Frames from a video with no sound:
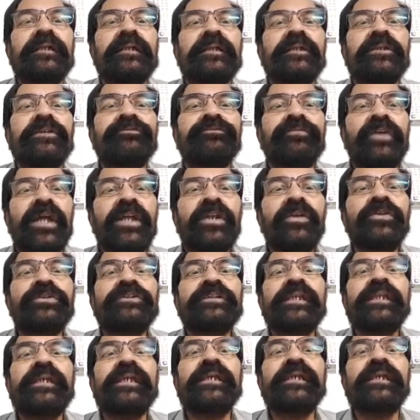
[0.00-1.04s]

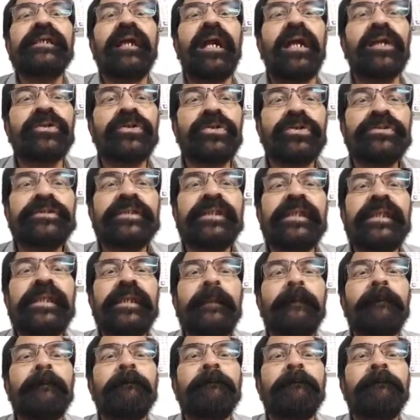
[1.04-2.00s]
phylogeny, ontogeny,